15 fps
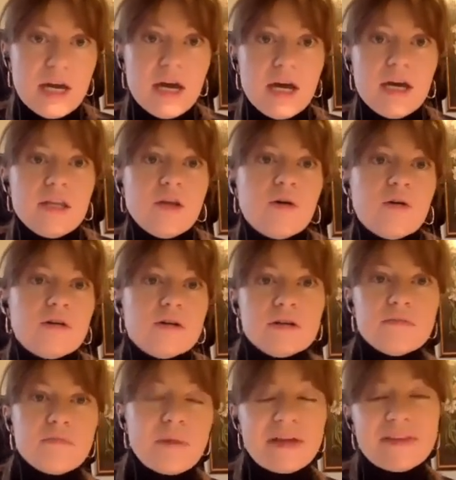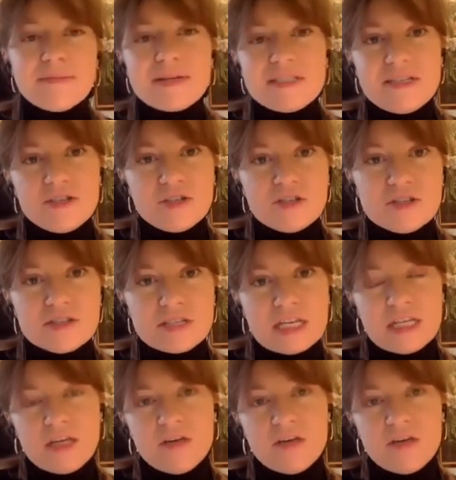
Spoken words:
Mathematicians can